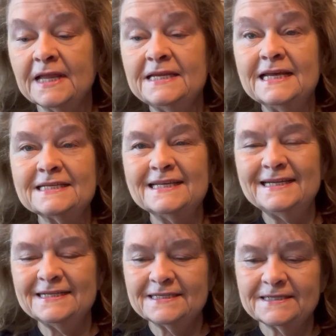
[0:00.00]
Next
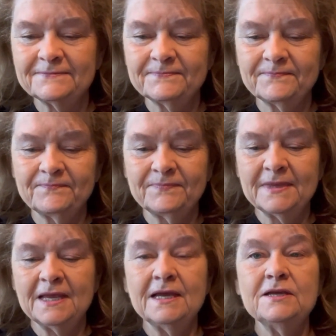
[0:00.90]
sentence.
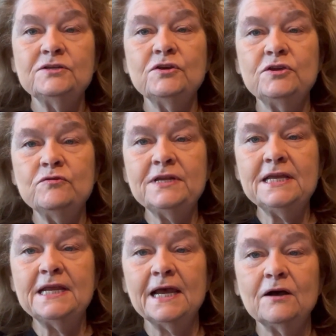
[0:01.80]
Do you
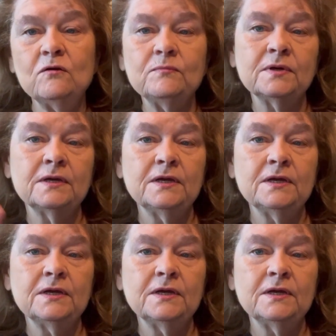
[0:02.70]
need help?